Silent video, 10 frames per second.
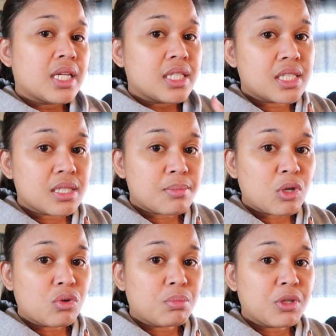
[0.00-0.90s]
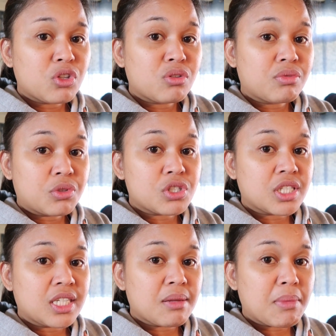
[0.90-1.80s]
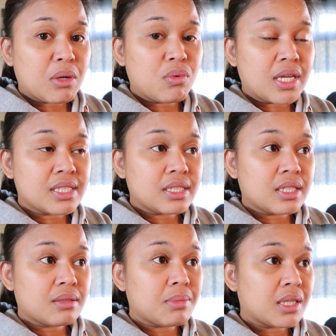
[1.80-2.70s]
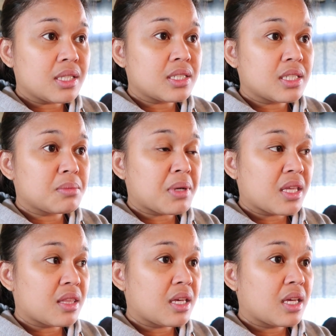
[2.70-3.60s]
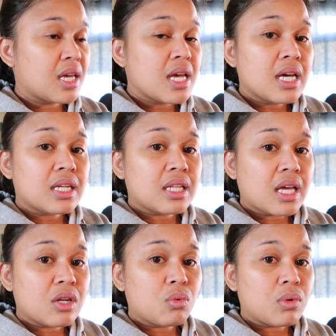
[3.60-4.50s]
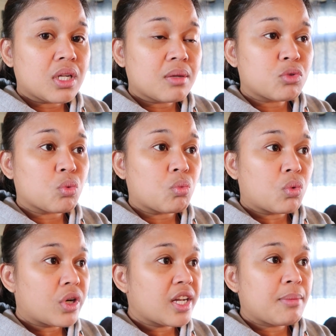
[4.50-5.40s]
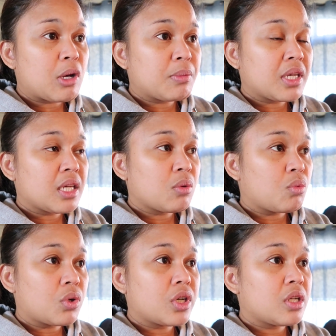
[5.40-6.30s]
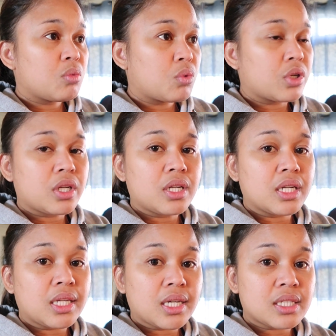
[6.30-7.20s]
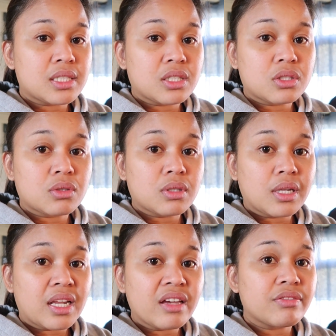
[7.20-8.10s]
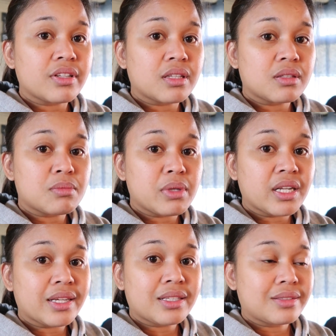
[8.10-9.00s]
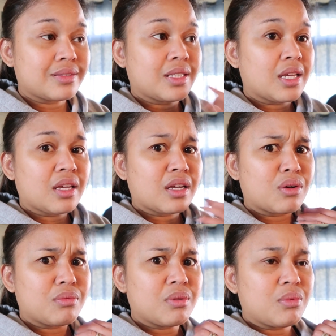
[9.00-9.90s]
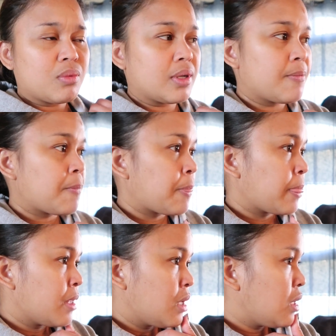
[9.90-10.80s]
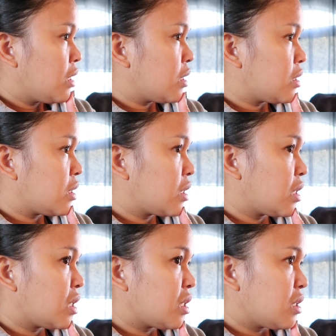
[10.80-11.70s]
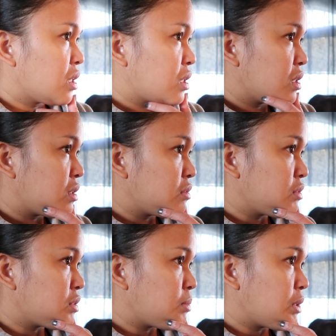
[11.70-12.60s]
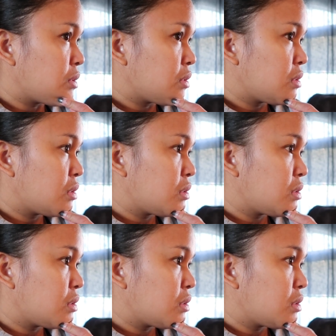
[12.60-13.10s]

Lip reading: This is my own opinion. Of course, he get mad when I say that, but this is my thing, that I don't want him to worried about me, worried, and he has his life that's been like taking care of everyone. And I kind of like nervous about it.